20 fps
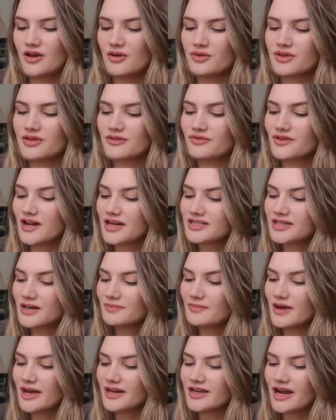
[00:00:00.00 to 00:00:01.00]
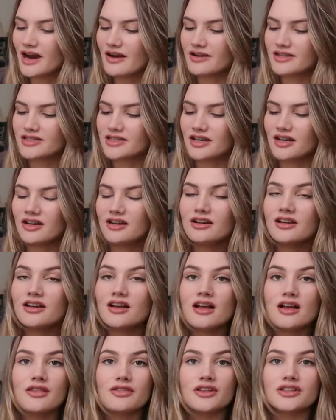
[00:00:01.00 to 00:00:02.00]
with a fucked up main character
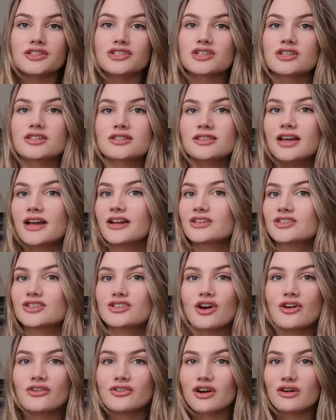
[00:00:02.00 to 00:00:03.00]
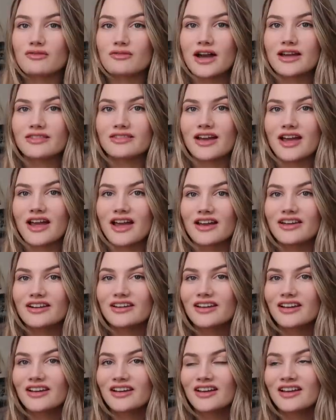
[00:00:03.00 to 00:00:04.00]
that's just like so not right in the
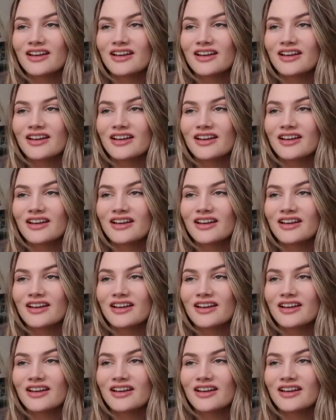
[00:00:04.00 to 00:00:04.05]
head